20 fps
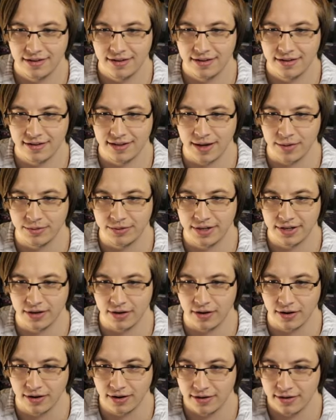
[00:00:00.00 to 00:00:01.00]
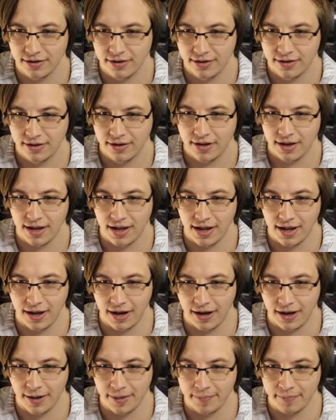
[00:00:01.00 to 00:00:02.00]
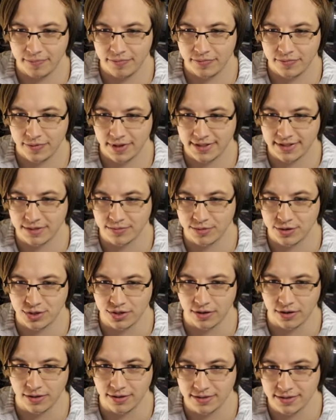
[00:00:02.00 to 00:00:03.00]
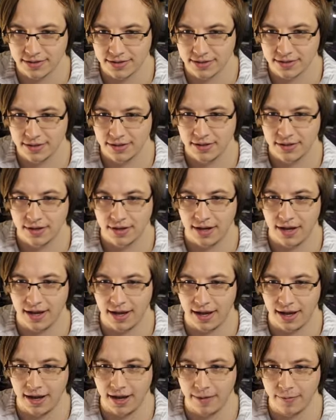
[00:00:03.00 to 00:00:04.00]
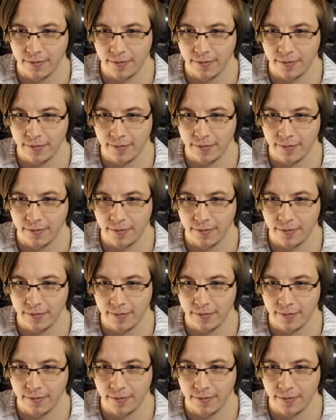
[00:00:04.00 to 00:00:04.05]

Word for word: Yeah, we'll take a heart. Um, and some shards. Um,